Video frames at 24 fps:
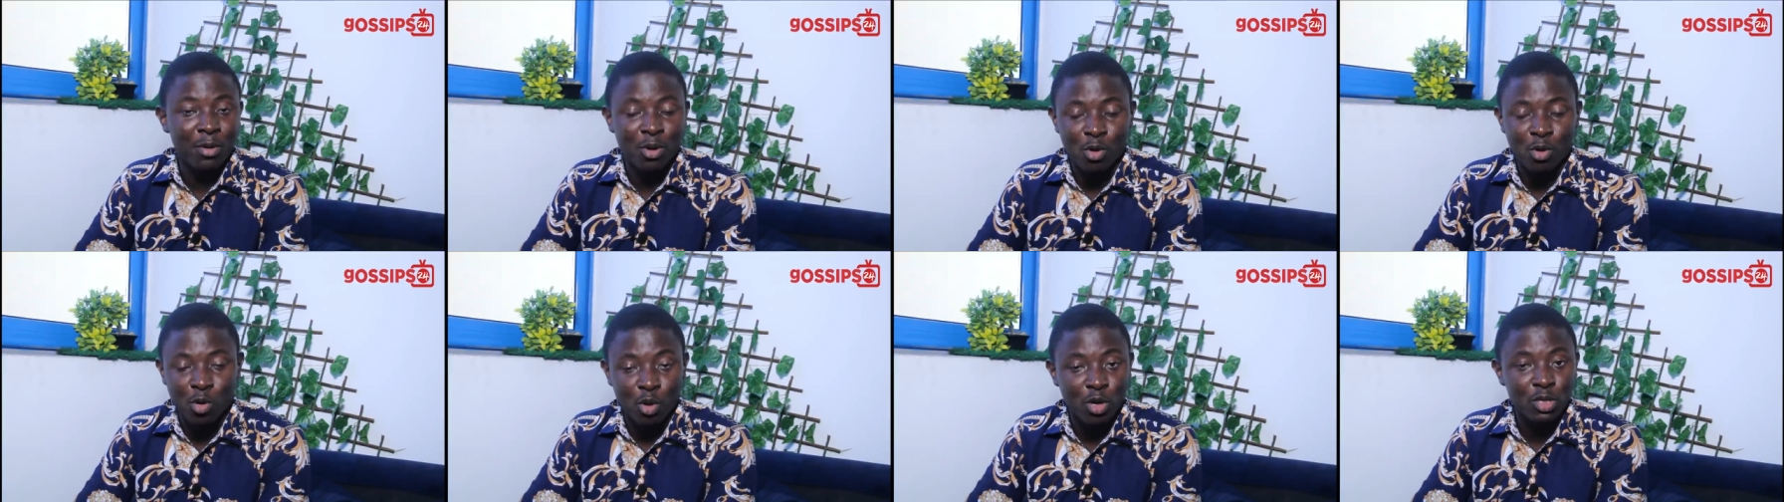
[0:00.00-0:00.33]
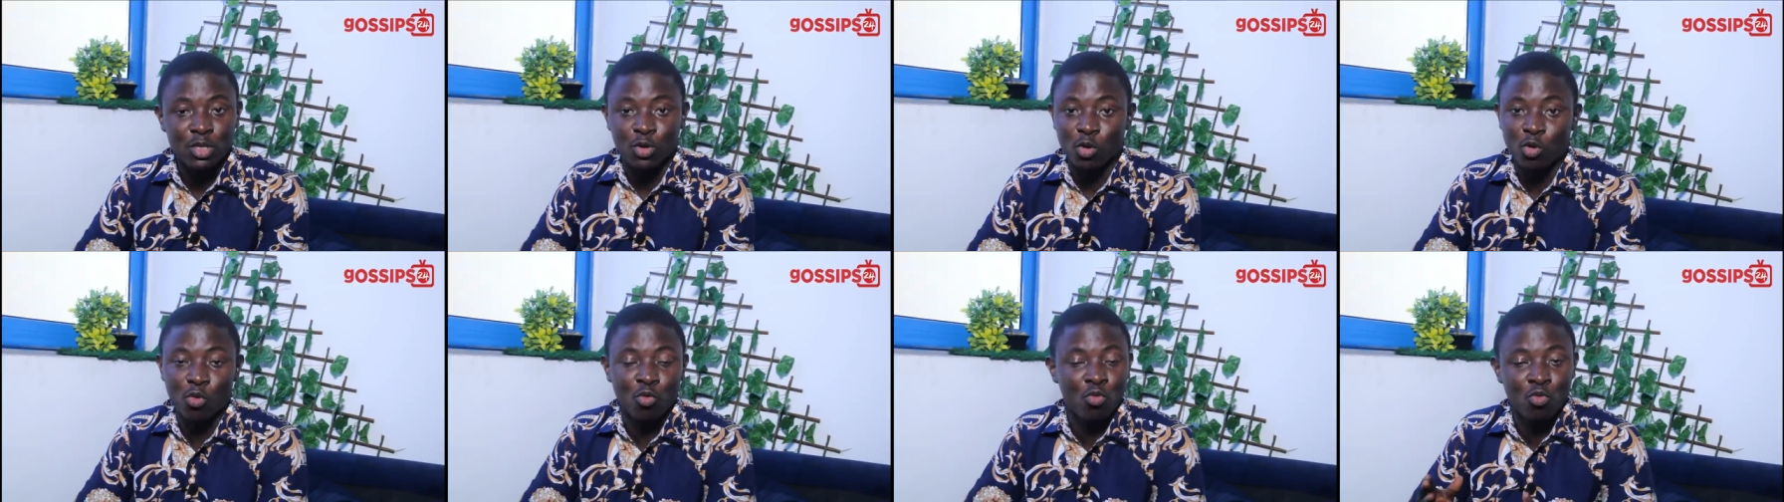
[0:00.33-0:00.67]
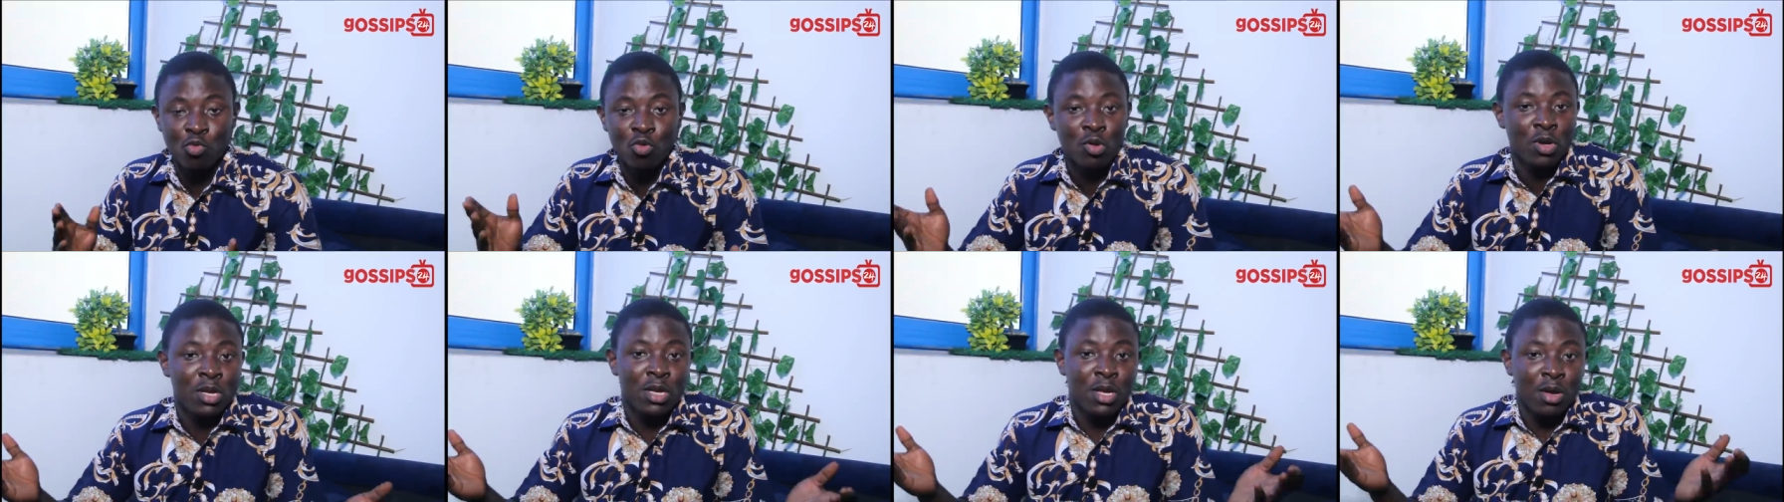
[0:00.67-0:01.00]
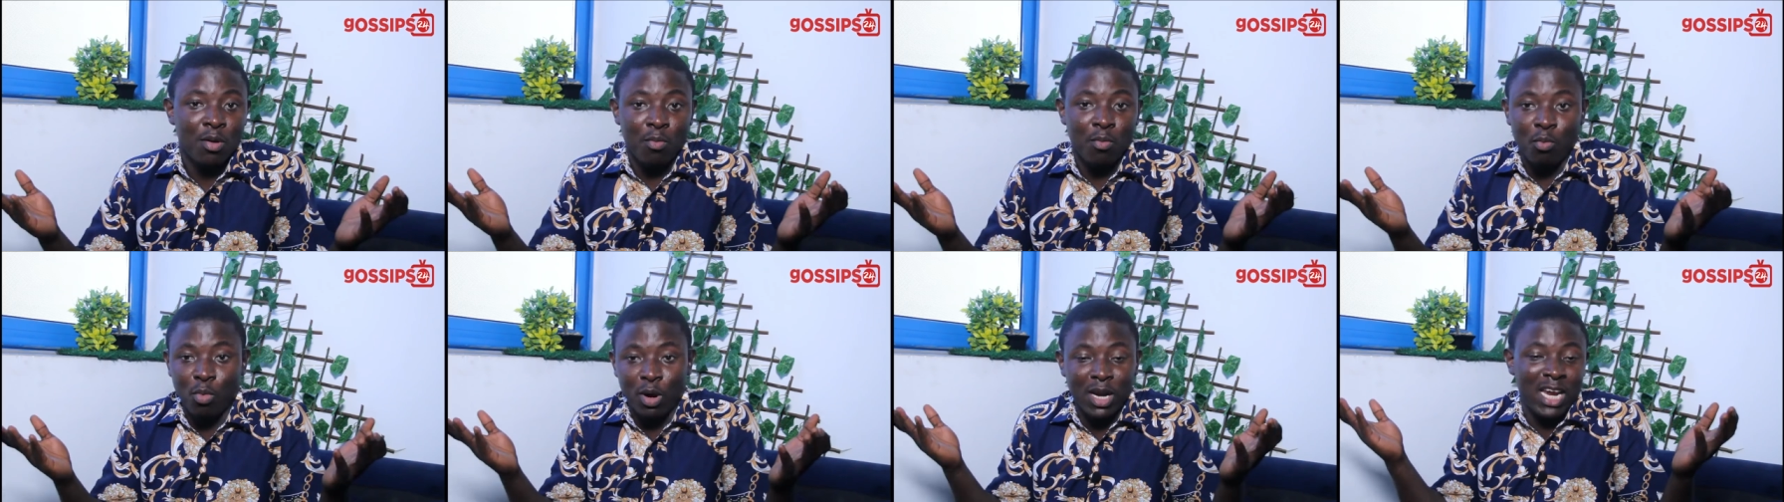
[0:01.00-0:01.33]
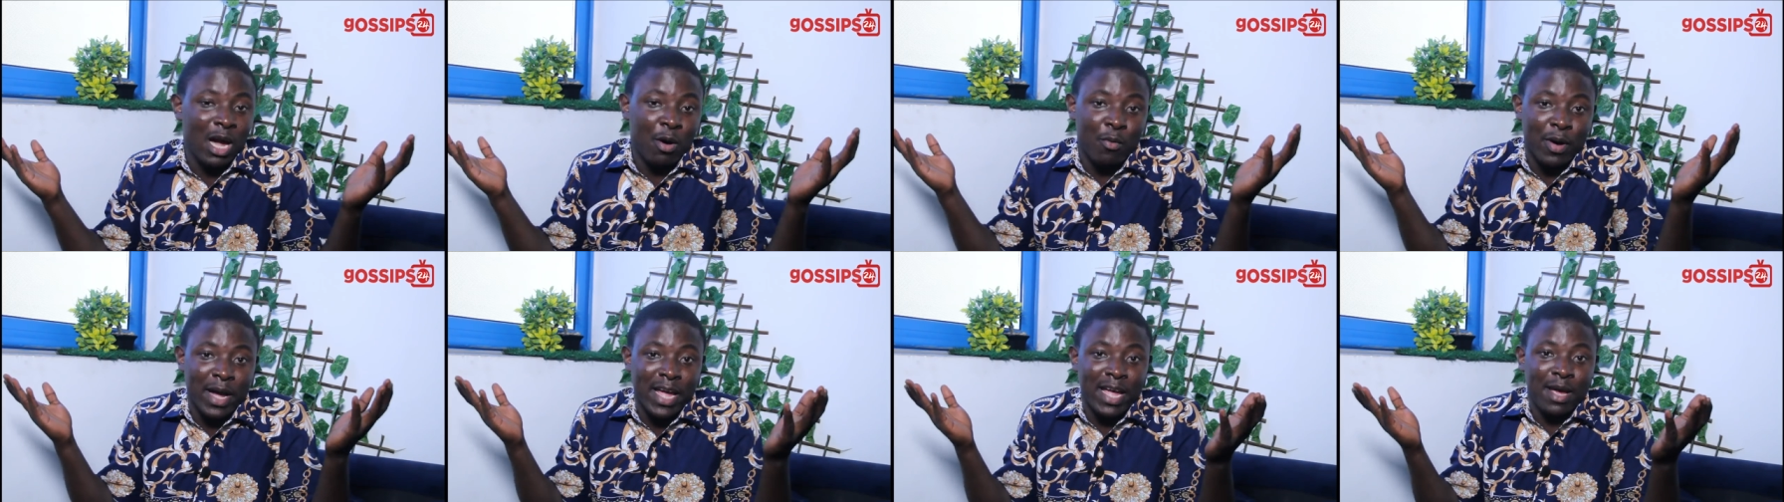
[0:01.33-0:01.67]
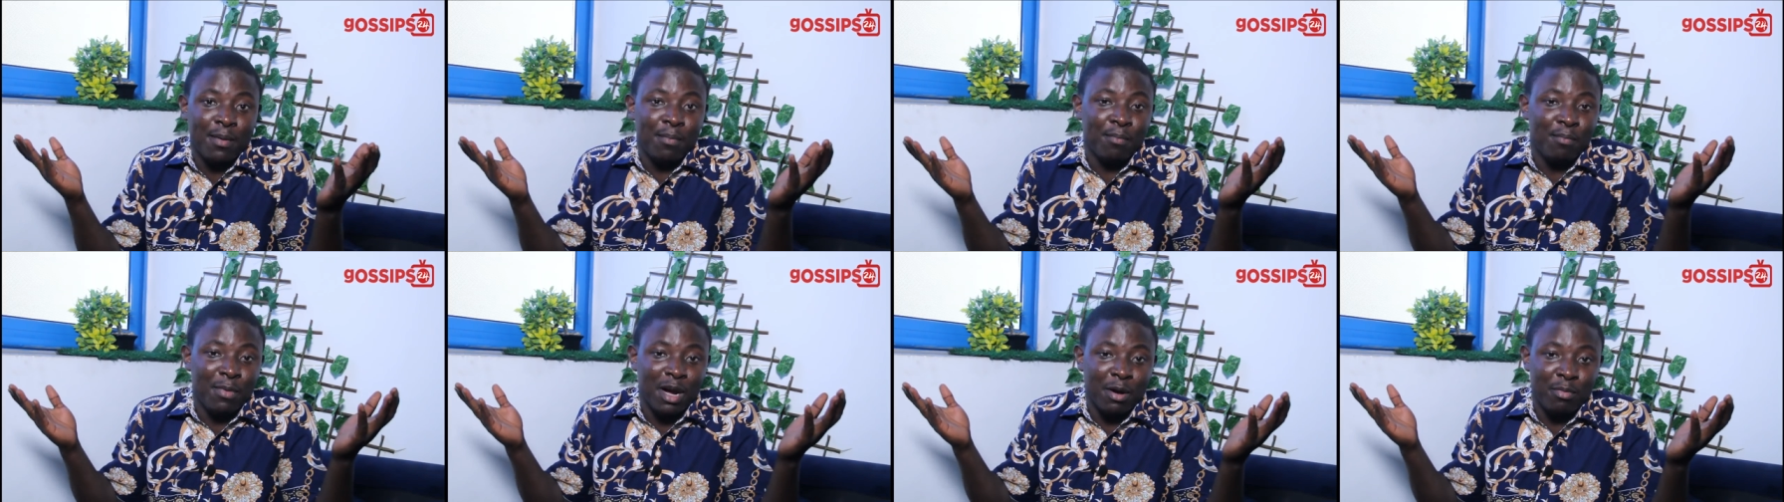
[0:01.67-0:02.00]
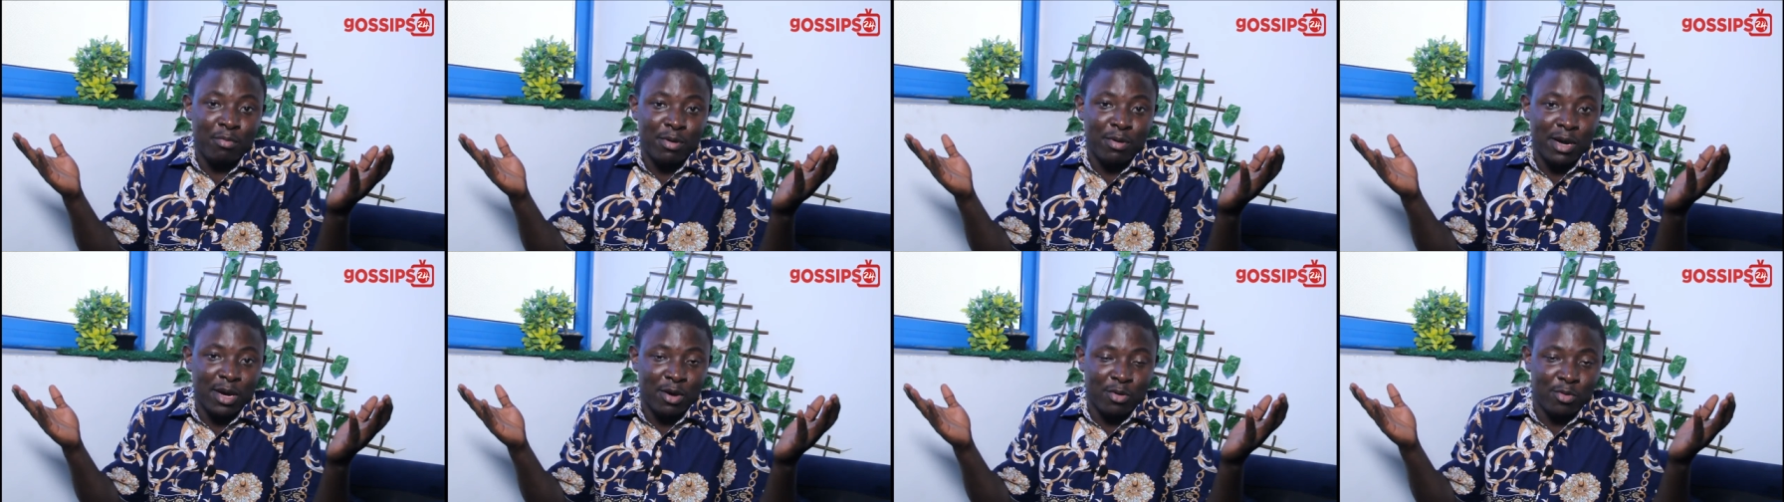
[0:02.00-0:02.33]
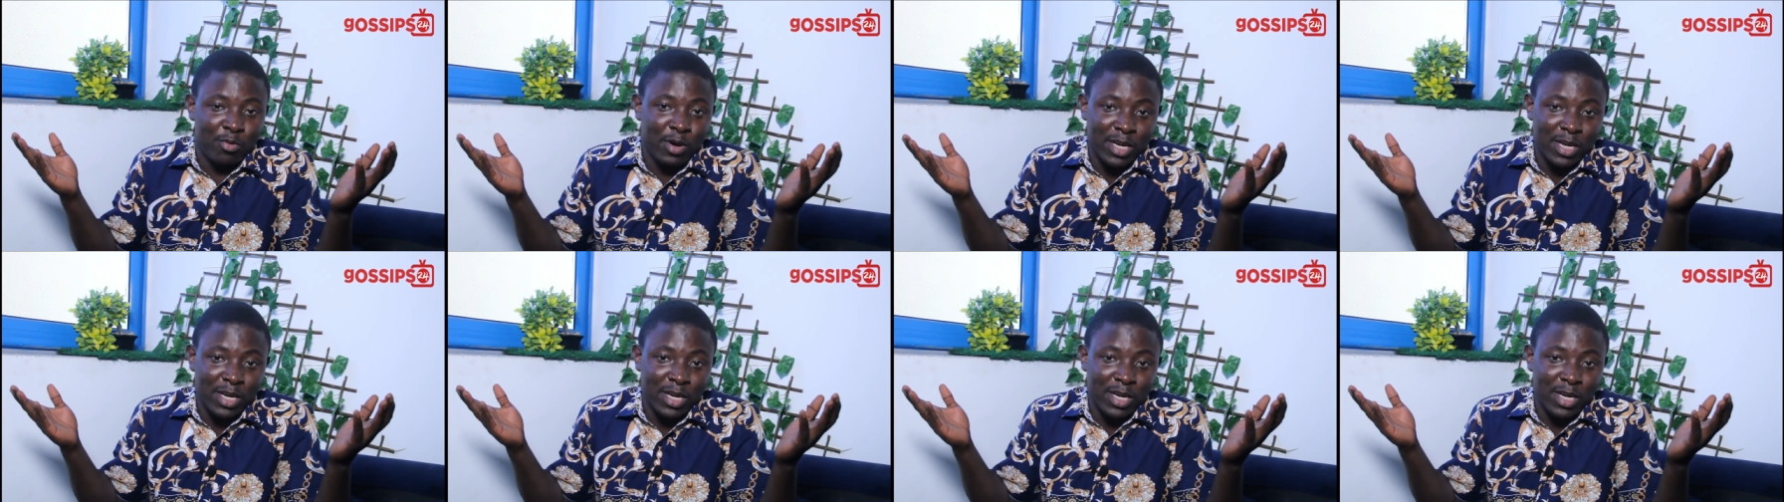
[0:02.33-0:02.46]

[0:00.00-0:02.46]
because Nana Ama McBrown.